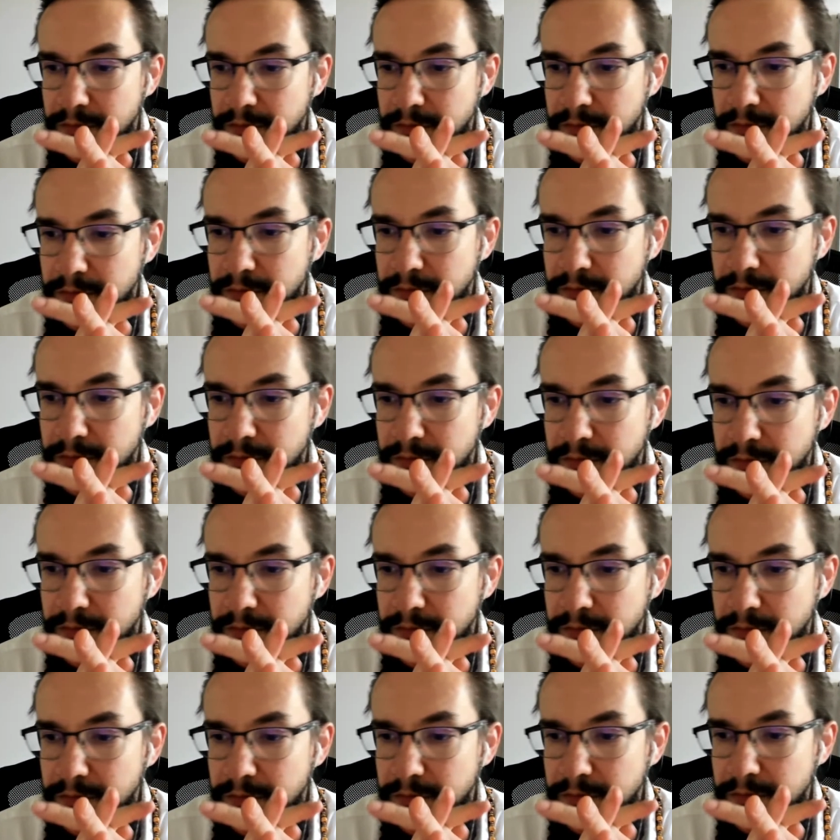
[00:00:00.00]
So my question to
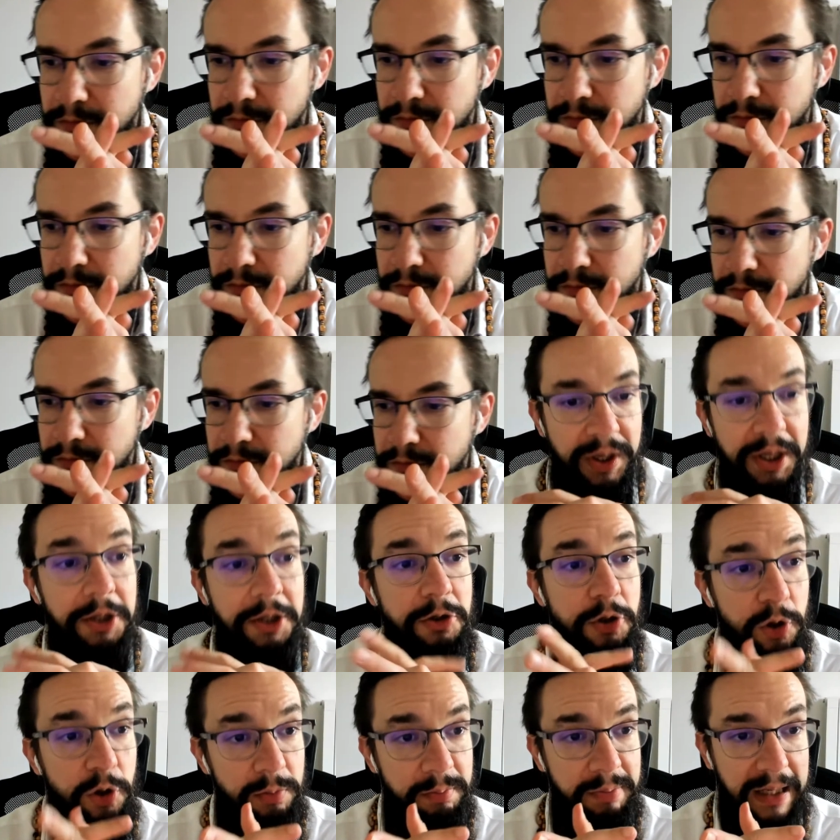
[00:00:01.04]
you was, where
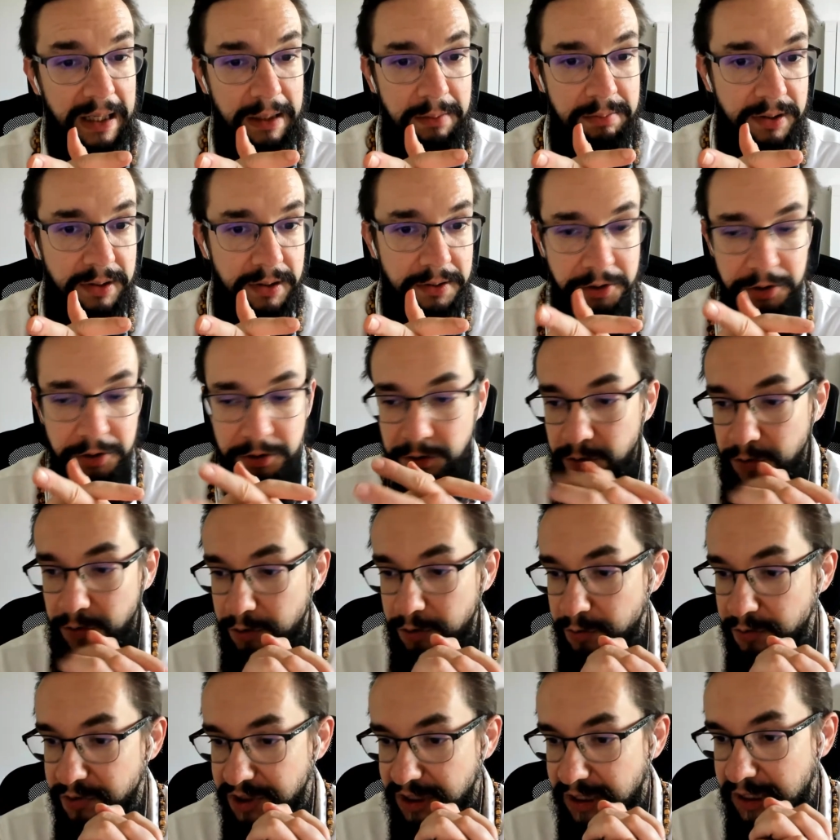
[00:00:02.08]
in your pipeline do you
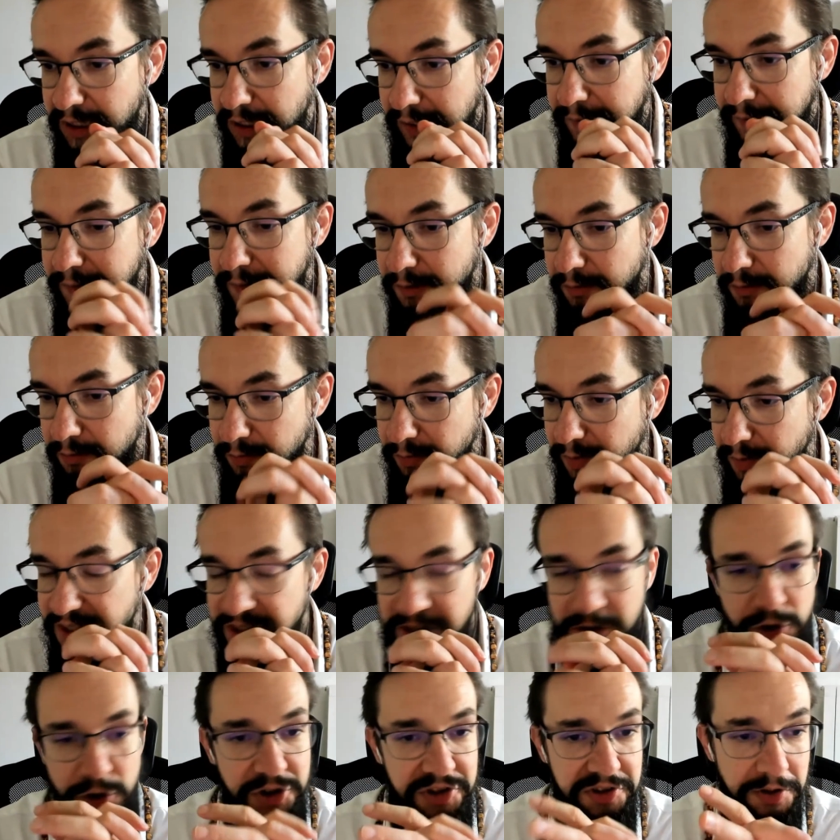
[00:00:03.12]
use AI?
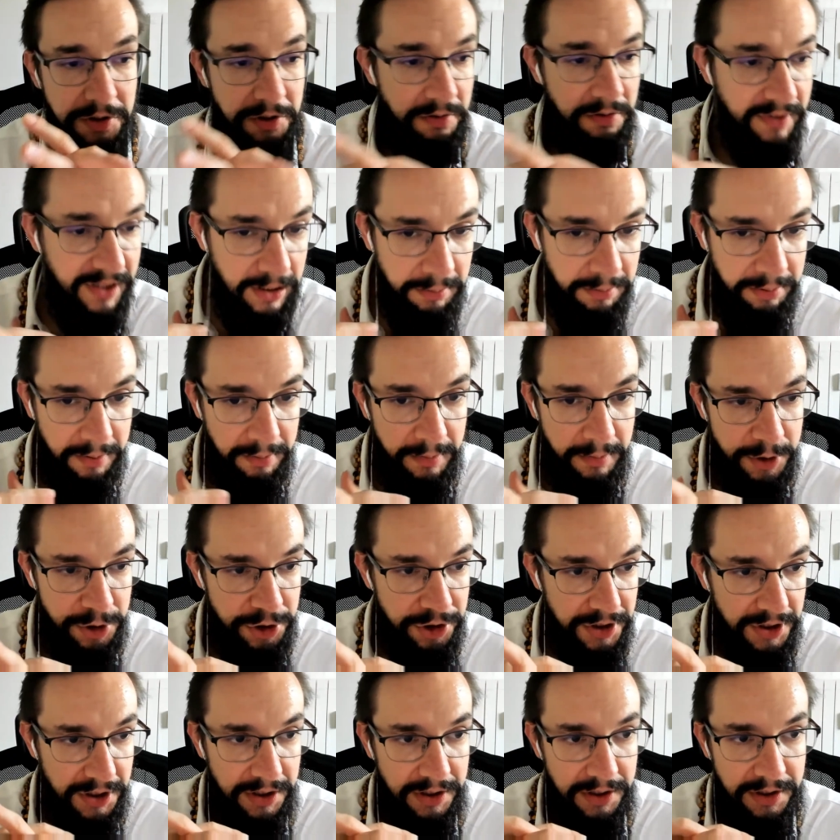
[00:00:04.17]
Is it just the developer
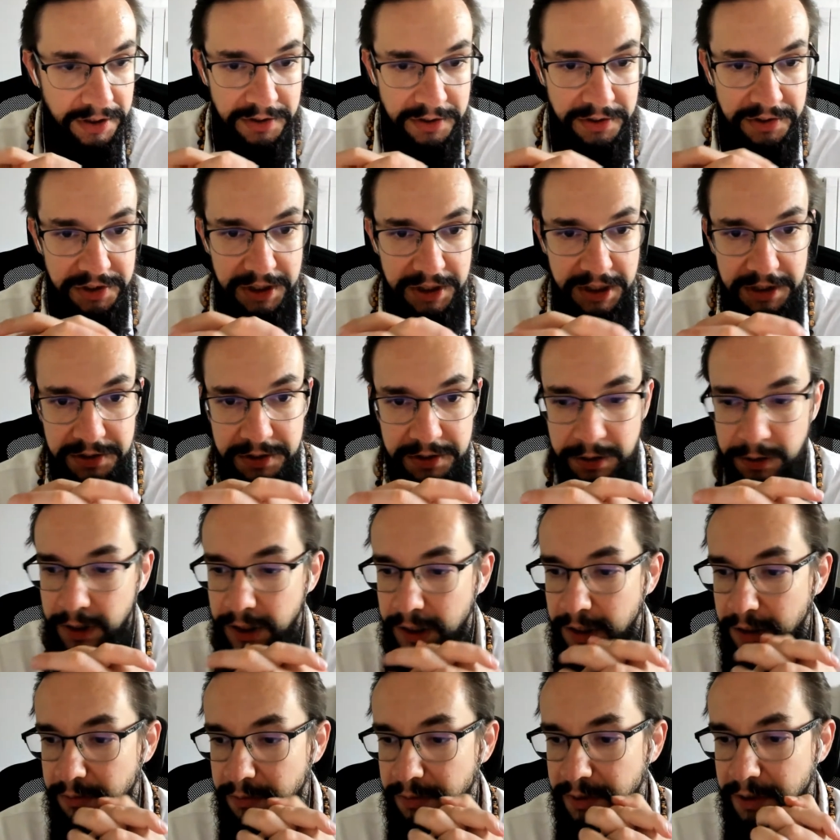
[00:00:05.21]
machines? Is there
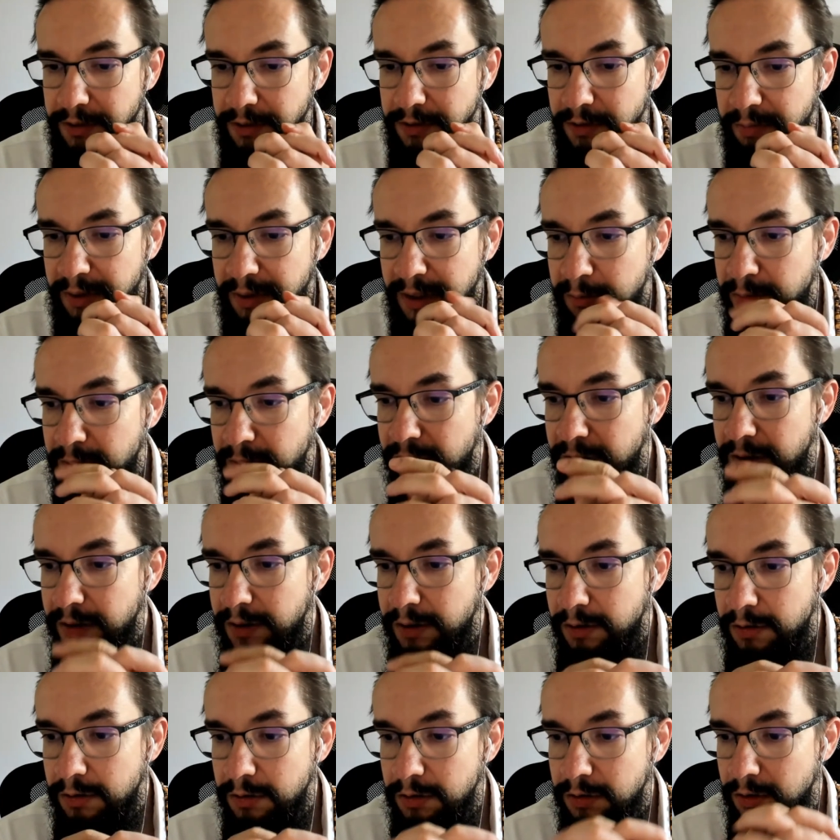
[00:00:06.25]
anywhere in the
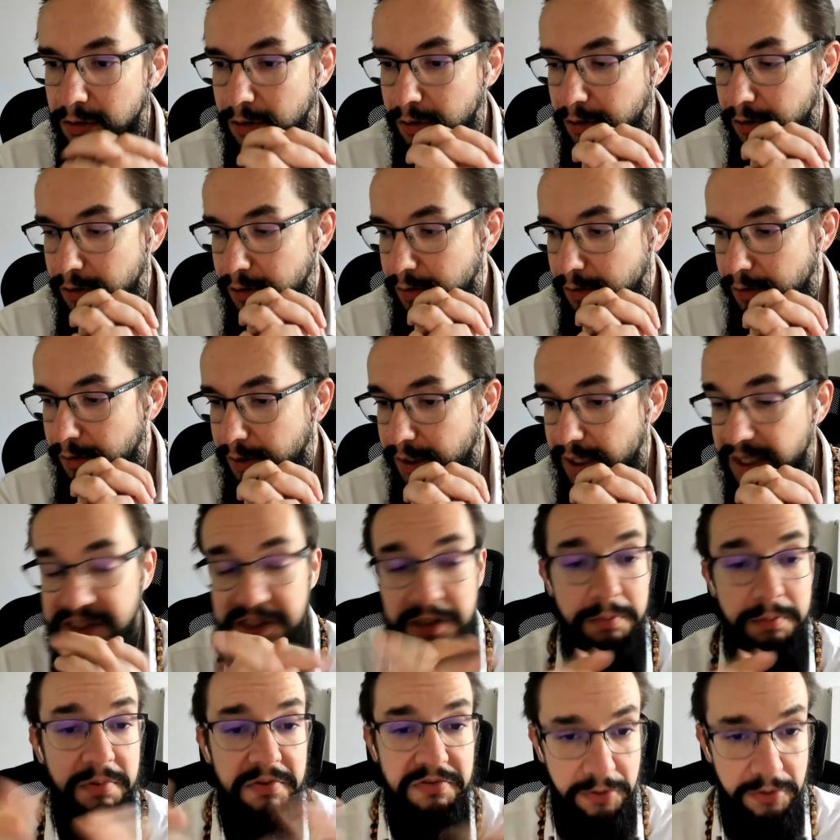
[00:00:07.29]
pipeline? Is
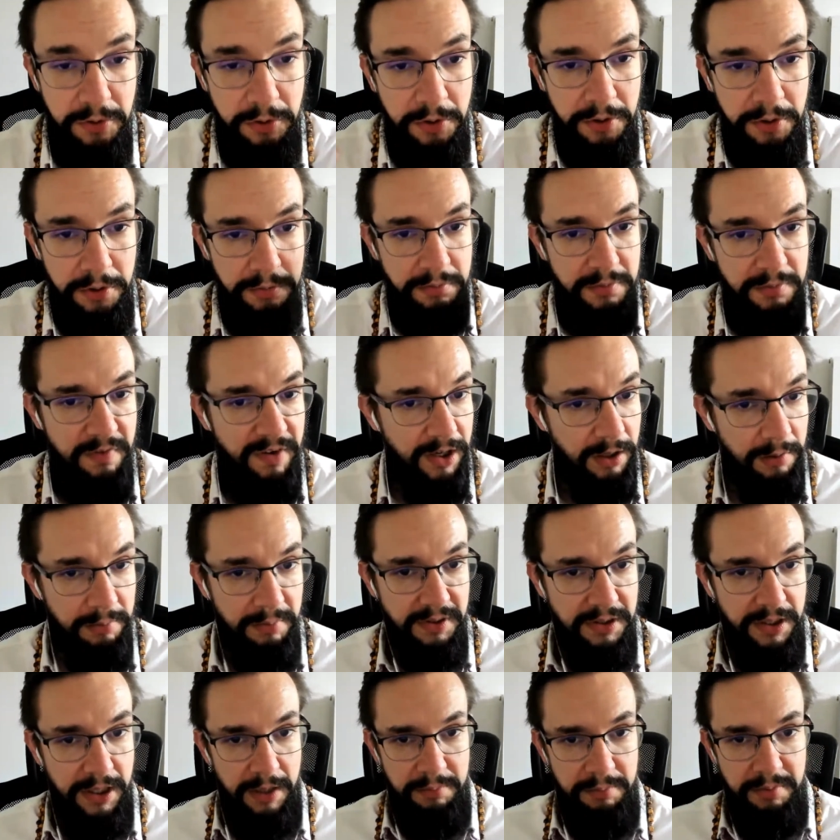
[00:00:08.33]
it before
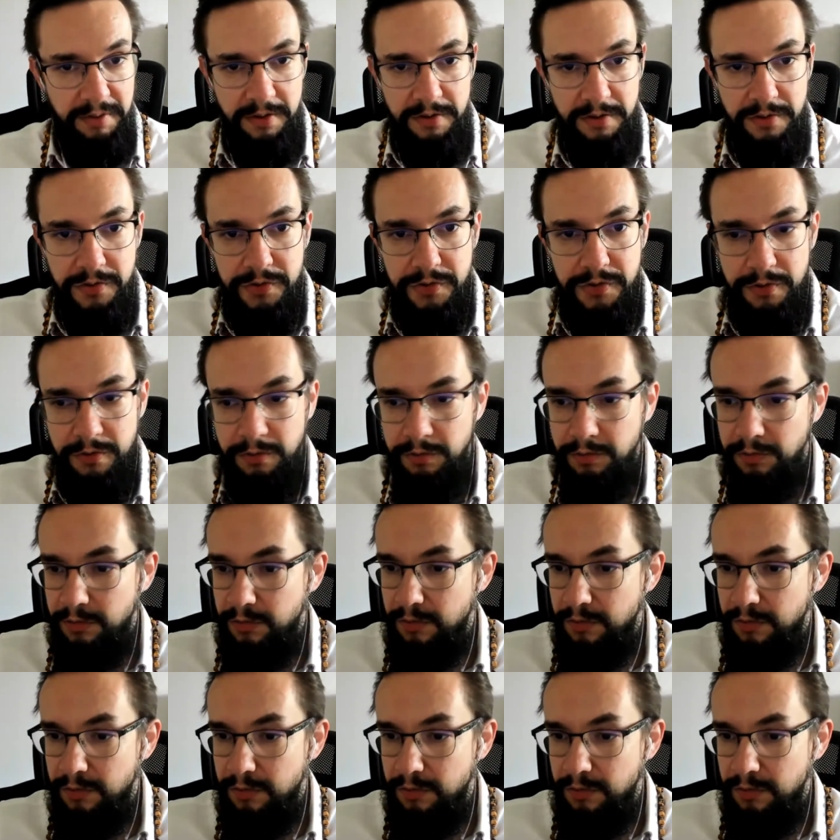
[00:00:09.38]
development happens?